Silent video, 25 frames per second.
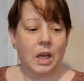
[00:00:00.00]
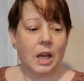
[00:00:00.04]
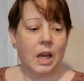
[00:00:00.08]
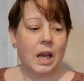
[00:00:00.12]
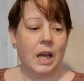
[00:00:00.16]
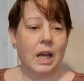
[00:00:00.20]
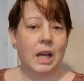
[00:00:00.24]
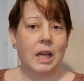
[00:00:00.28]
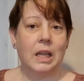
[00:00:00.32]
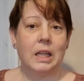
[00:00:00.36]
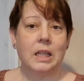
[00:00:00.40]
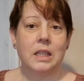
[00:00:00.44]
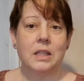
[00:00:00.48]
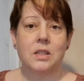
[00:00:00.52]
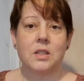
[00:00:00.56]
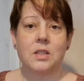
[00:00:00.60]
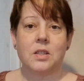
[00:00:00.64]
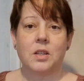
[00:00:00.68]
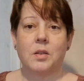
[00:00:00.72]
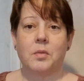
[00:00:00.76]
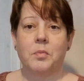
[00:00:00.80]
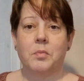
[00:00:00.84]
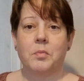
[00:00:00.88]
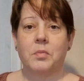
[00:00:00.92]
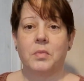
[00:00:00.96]
and
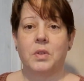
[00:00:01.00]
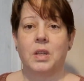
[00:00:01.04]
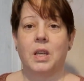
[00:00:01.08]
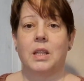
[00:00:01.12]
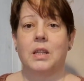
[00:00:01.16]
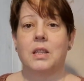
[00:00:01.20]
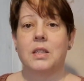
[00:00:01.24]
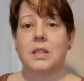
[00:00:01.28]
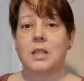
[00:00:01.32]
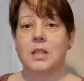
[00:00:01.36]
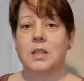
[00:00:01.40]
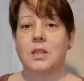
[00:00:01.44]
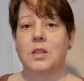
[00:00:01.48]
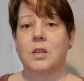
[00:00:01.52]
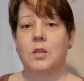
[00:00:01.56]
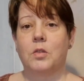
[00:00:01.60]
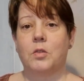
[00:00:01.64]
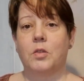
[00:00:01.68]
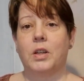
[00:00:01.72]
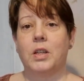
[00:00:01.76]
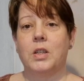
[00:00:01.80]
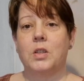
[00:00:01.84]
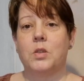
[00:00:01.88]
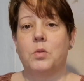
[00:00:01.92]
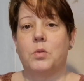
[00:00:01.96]
yeah, this is a
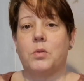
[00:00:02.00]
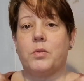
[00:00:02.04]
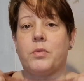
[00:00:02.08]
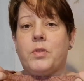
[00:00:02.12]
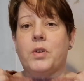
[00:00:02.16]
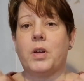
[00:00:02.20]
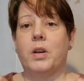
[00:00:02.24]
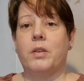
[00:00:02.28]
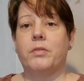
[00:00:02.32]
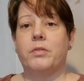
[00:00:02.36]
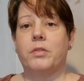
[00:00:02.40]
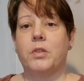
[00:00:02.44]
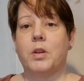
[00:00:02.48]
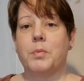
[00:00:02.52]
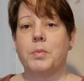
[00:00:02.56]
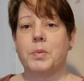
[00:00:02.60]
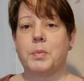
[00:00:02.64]
great sort of cover up,